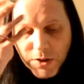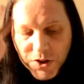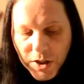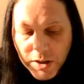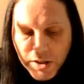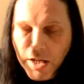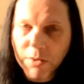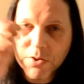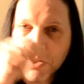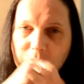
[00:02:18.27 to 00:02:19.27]
Certainly
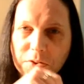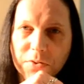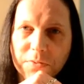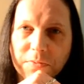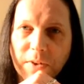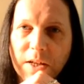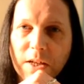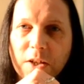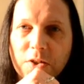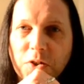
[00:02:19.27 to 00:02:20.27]
goes into sort of
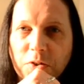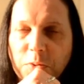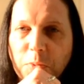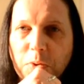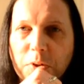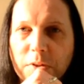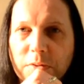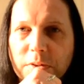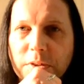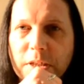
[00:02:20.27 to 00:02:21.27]
Johnny Walker
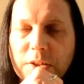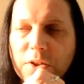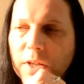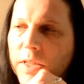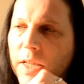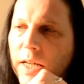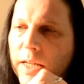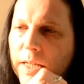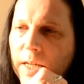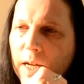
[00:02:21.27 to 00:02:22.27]
and things like
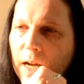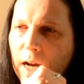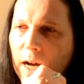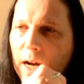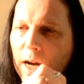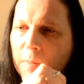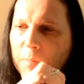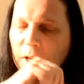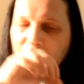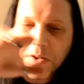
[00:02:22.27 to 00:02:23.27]
that.
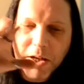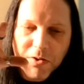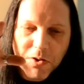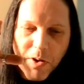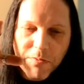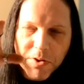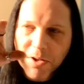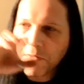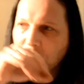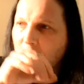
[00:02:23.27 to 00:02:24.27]
And they do
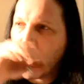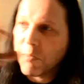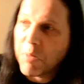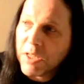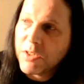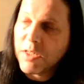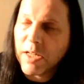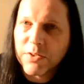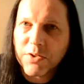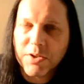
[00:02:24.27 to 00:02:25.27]
everything from unpeated,
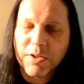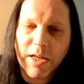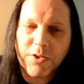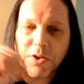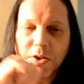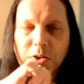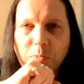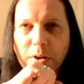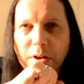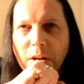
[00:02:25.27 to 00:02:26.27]
as in this
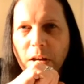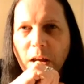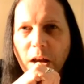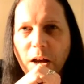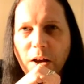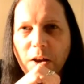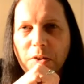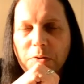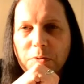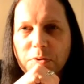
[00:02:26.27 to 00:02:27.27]
one,
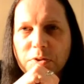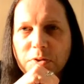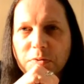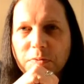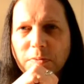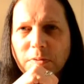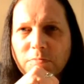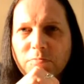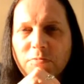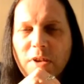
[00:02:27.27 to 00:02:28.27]
through to sort of, you
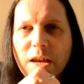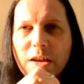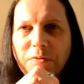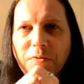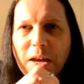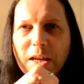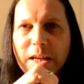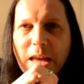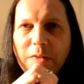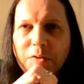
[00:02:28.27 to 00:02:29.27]
know, rare,
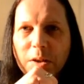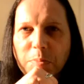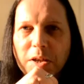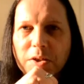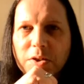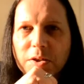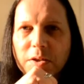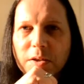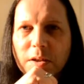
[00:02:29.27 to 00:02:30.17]
fairly heavily peated